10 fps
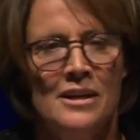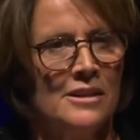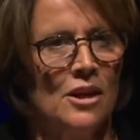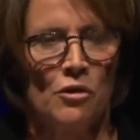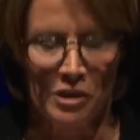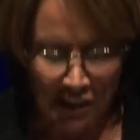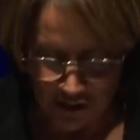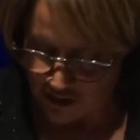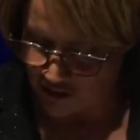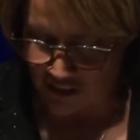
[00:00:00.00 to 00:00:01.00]
you know the
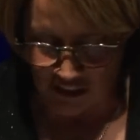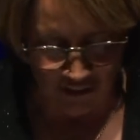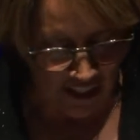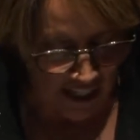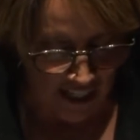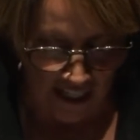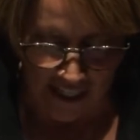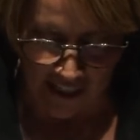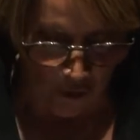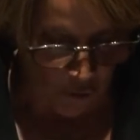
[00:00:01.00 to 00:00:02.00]
logistics
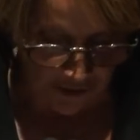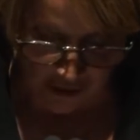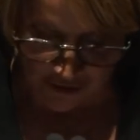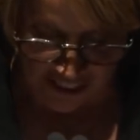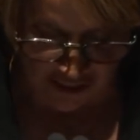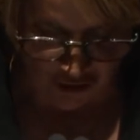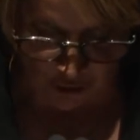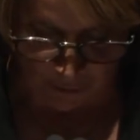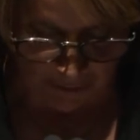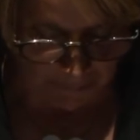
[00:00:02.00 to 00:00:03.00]
guy or the
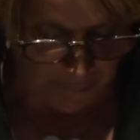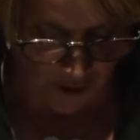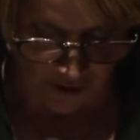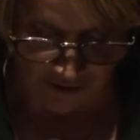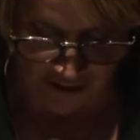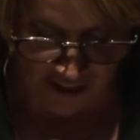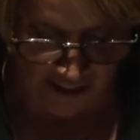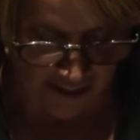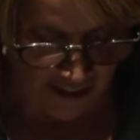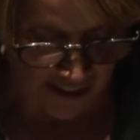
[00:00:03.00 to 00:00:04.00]
credential
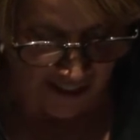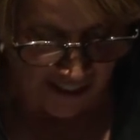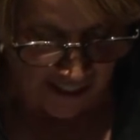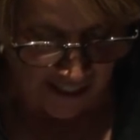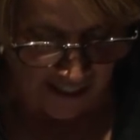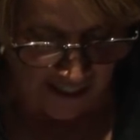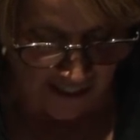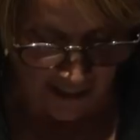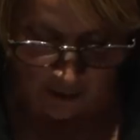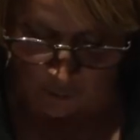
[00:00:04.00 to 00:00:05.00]
person
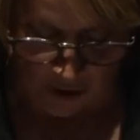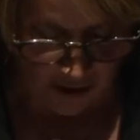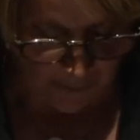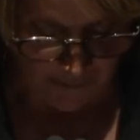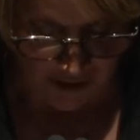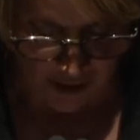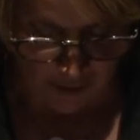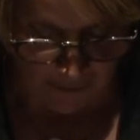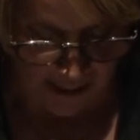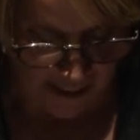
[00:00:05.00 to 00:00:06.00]
and I'll walk up to
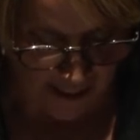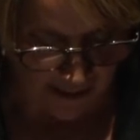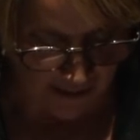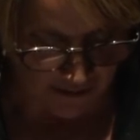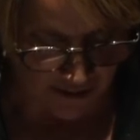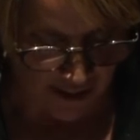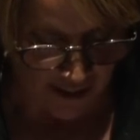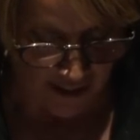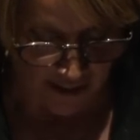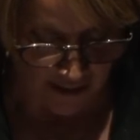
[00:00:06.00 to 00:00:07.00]
them and I'll
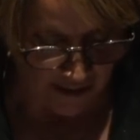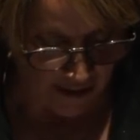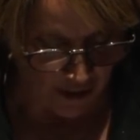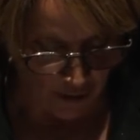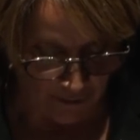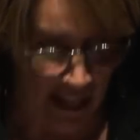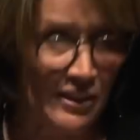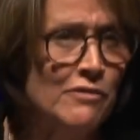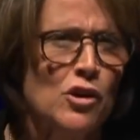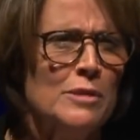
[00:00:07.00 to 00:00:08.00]
say, you know, and
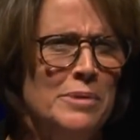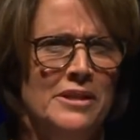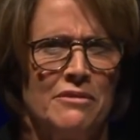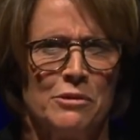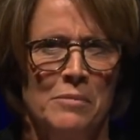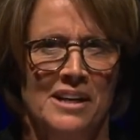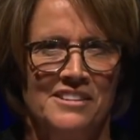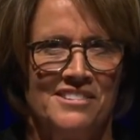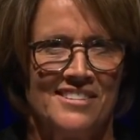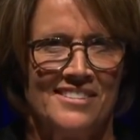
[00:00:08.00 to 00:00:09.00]
they've already been there for months